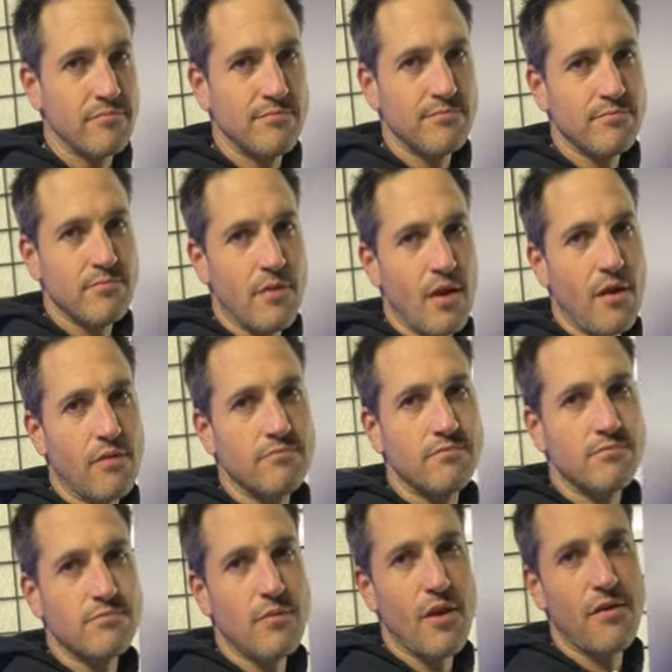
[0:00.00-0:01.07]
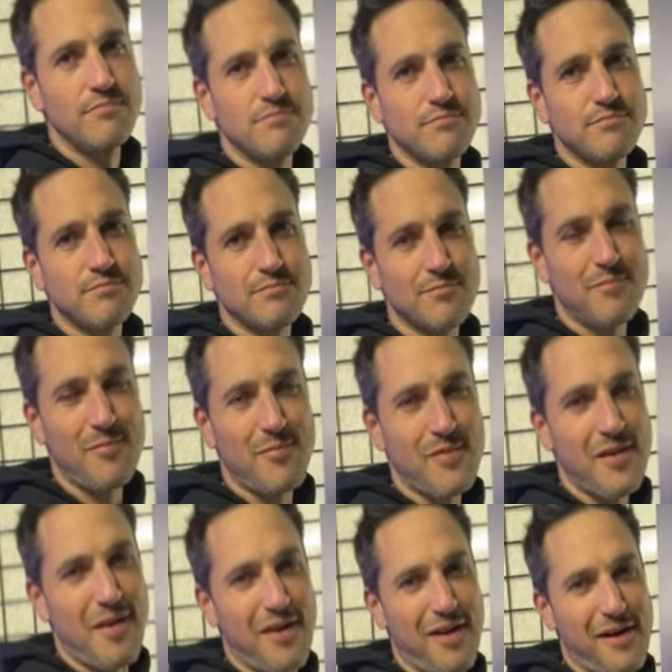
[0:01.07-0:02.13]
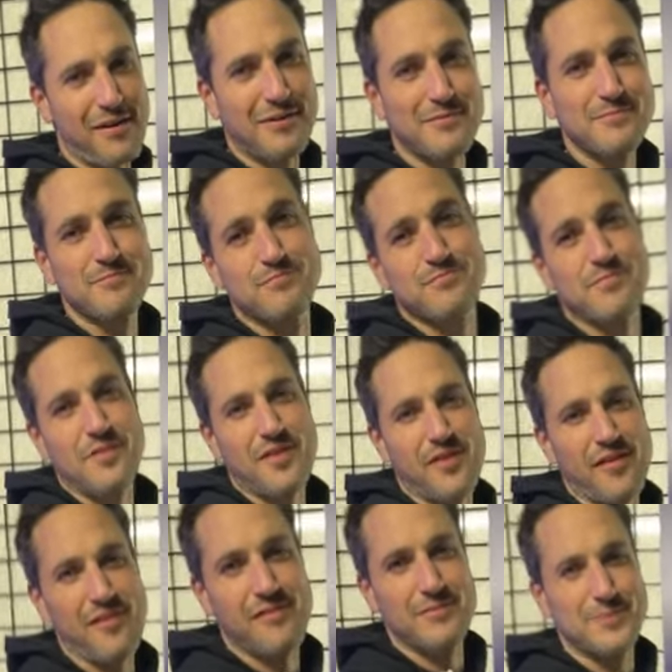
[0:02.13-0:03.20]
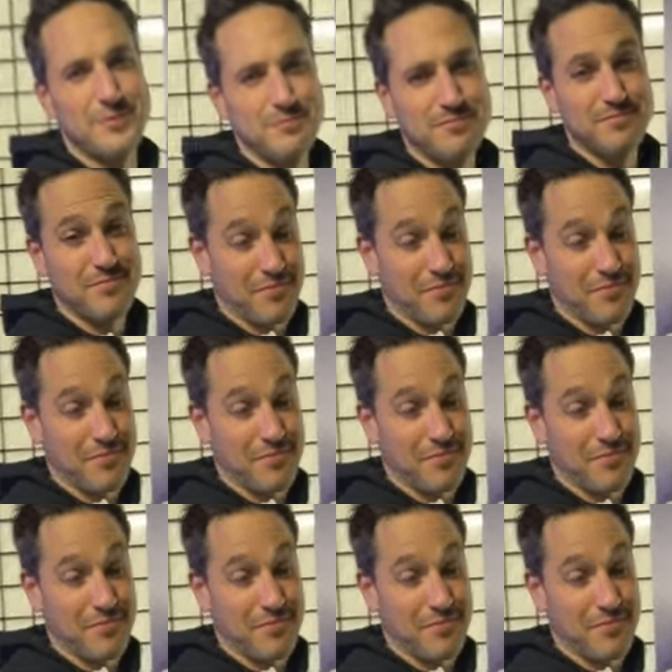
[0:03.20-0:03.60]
Anybody has questions, you can ask them now. I have them free.